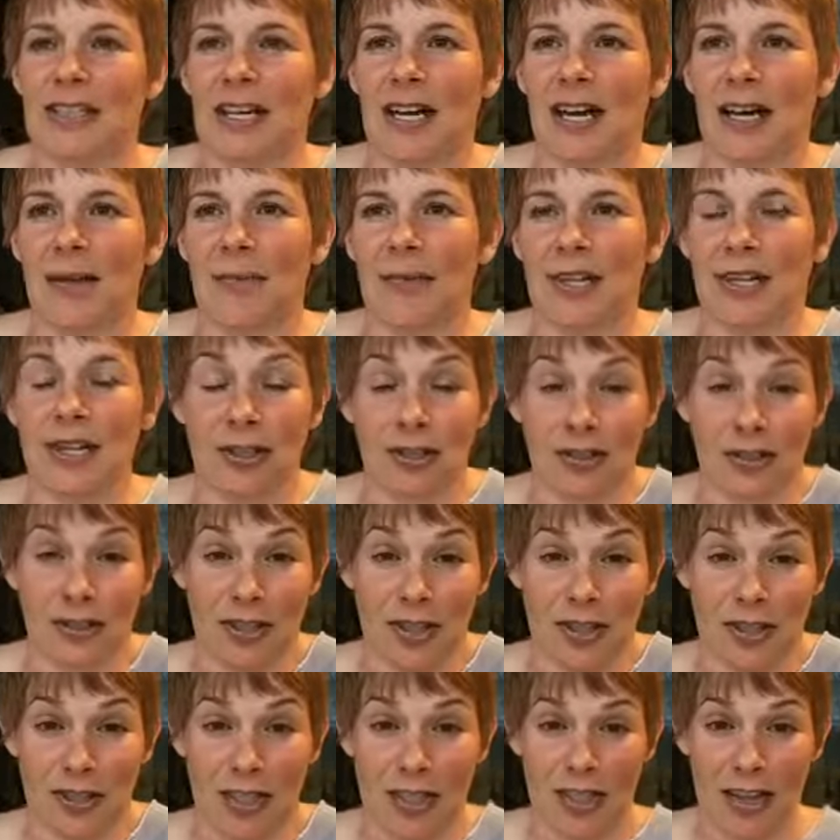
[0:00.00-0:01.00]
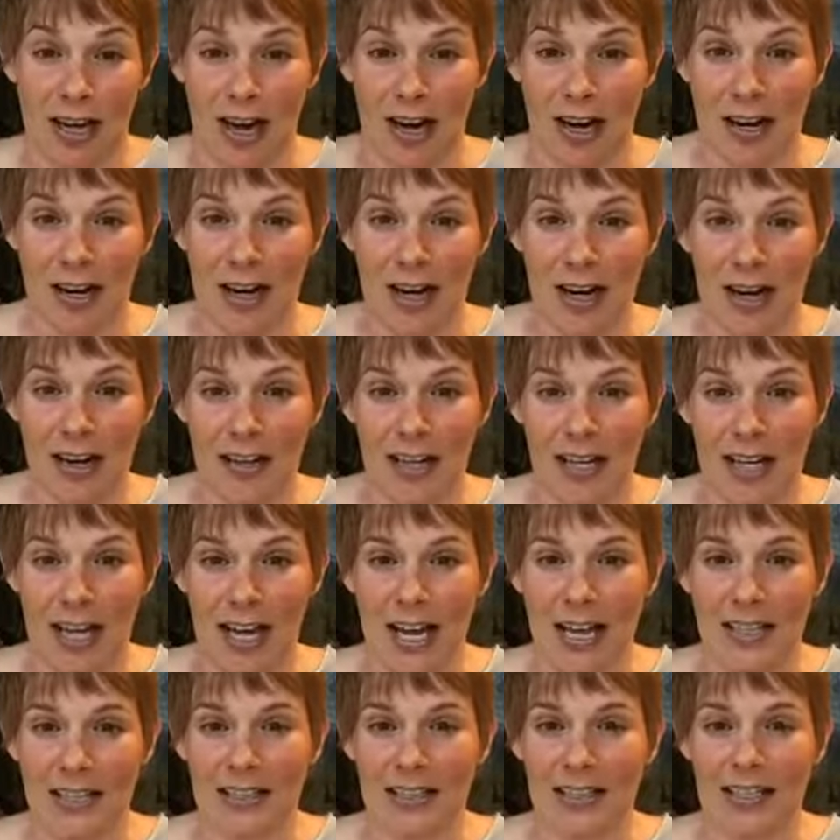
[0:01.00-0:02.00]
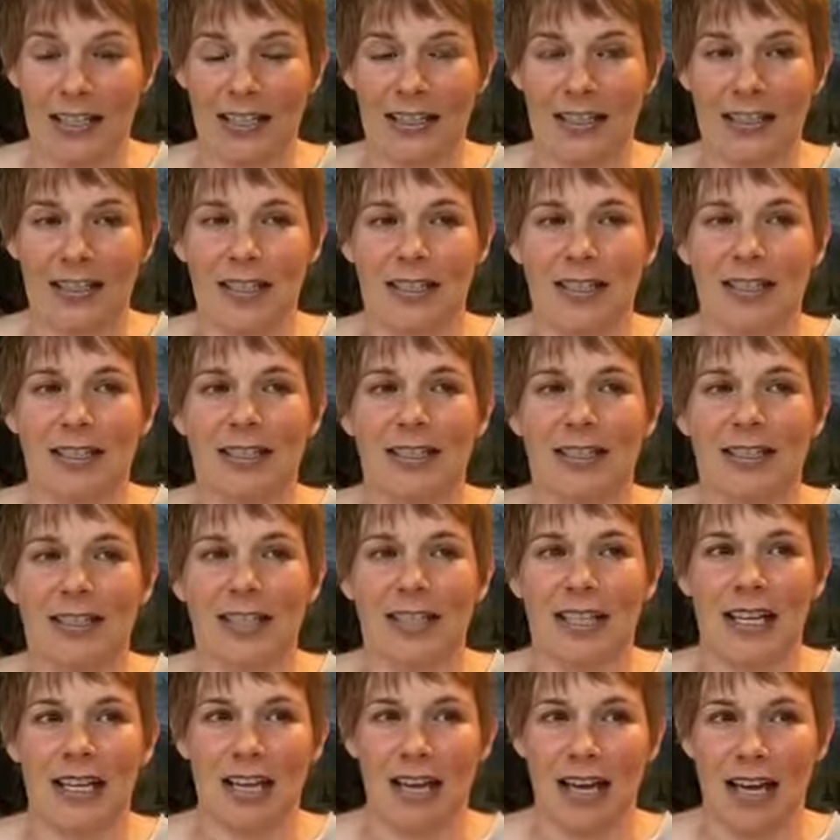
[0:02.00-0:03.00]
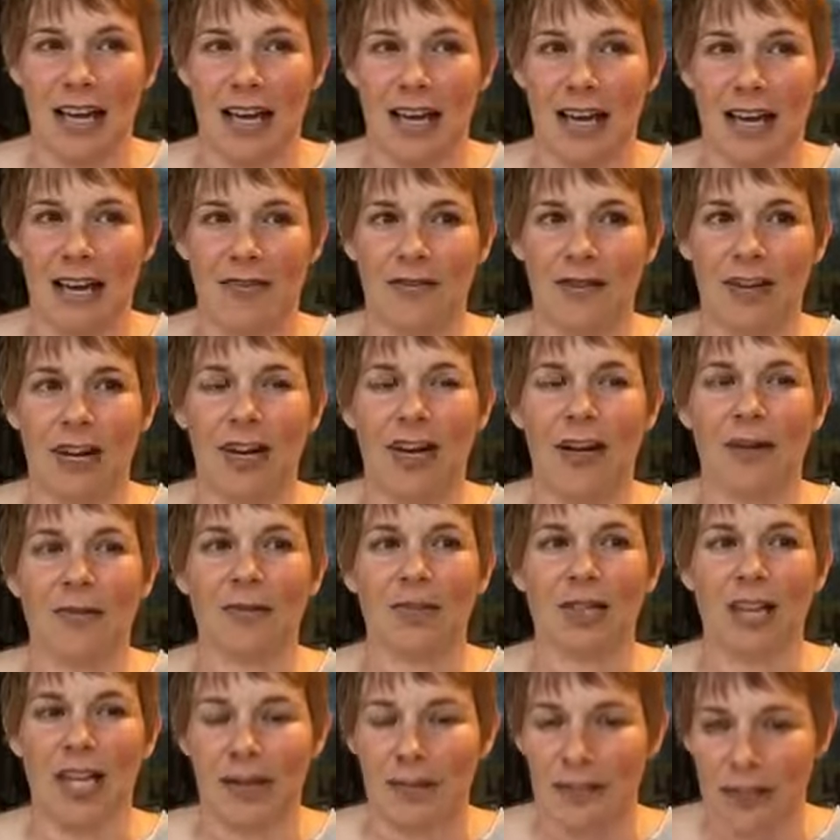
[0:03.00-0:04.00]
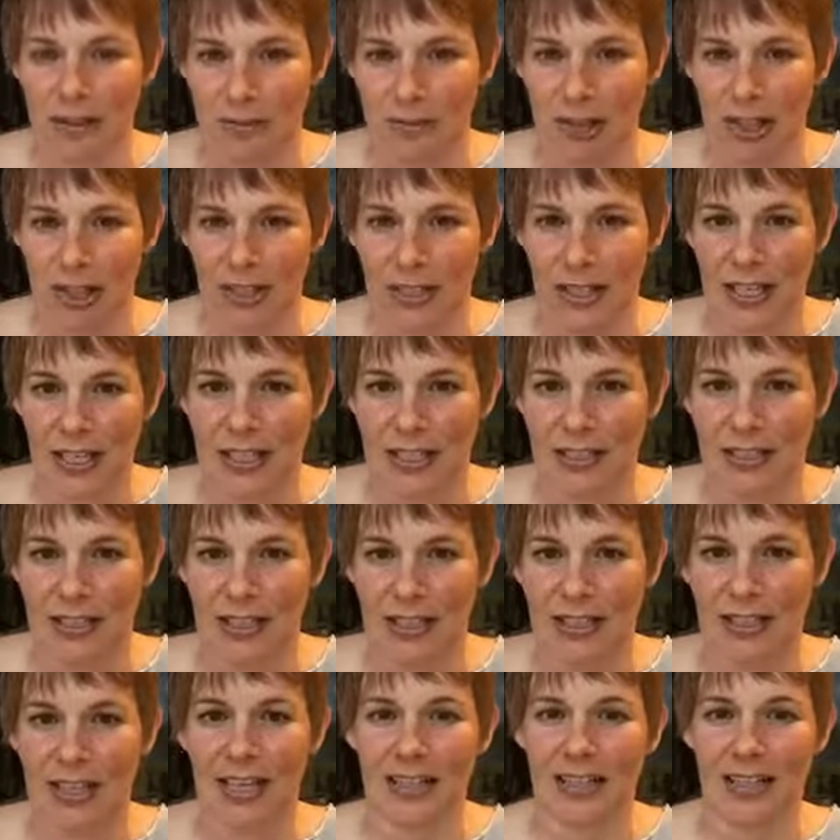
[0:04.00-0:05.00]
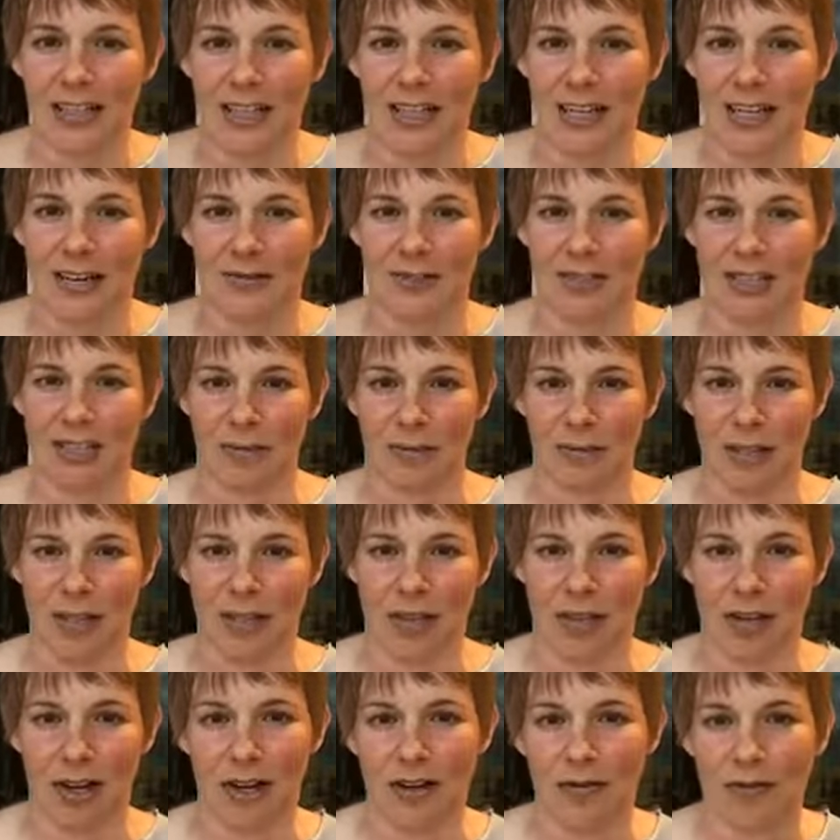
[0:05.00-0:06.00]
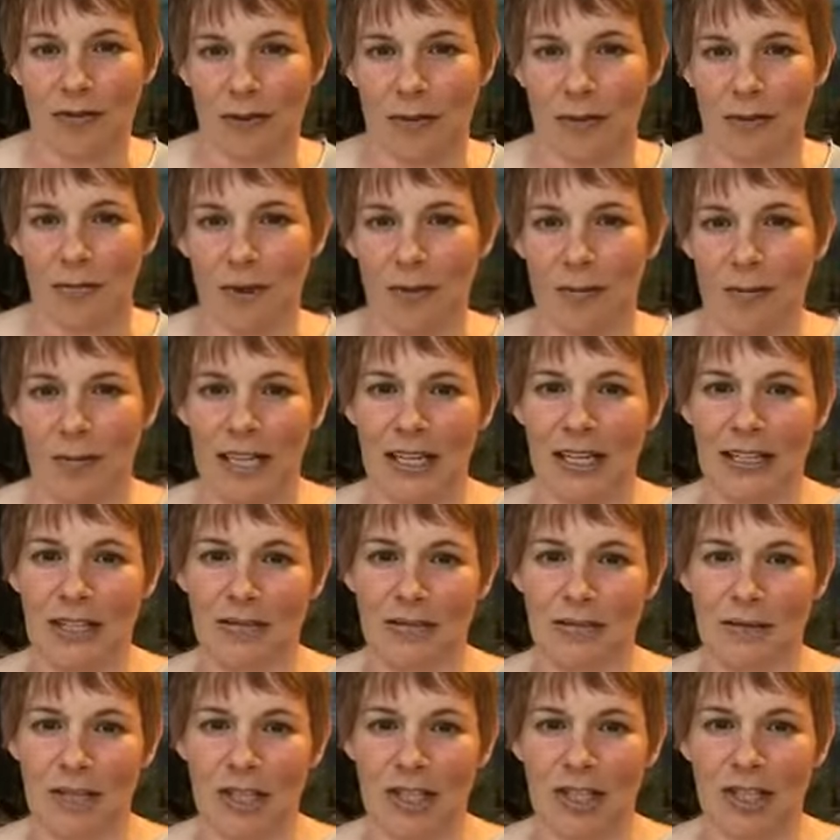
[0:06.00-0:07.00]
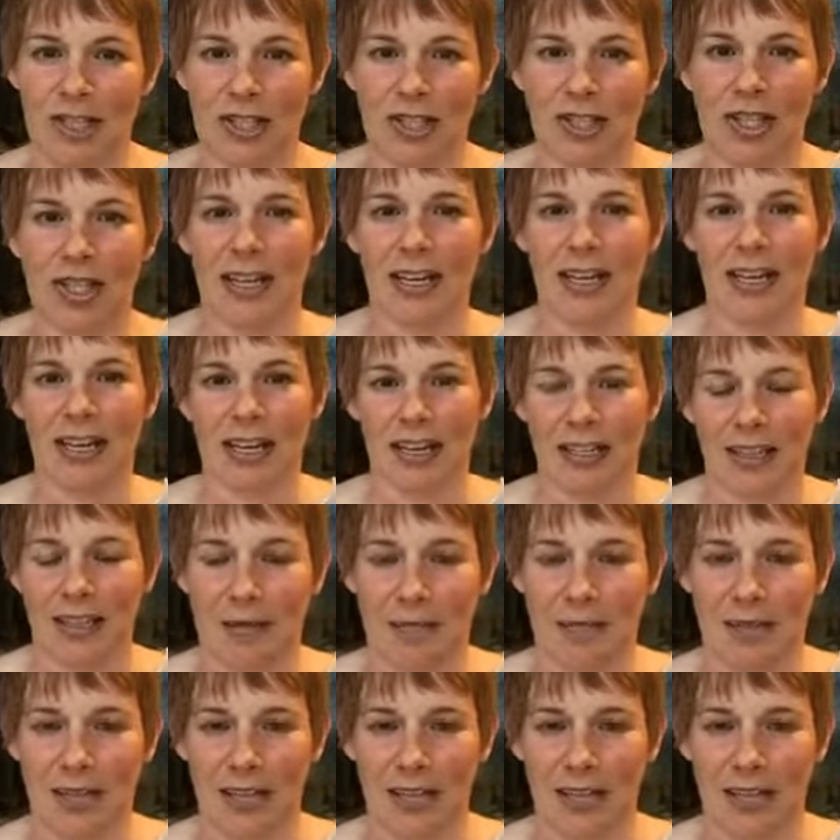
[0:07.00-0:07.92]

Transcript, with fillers: Um, another great thing our REI does is they have um, climbing wall nights, and they actually have some that are all for women, which can be a